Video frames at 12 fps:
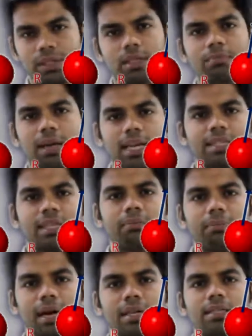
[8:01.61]
is
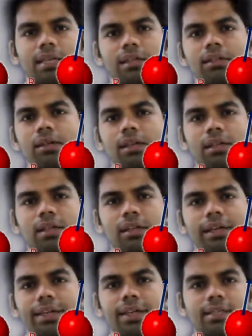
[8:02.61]
balancing mass and the
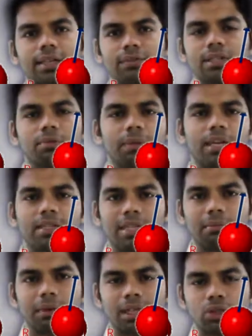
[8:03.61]
radius at which
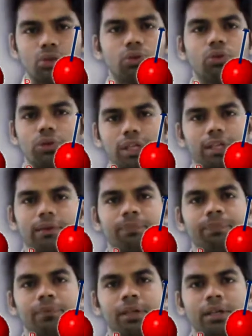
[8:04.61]
balancing mass should rotate.
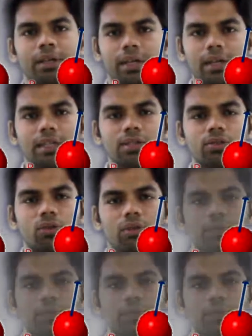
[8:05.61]
Getting this or not?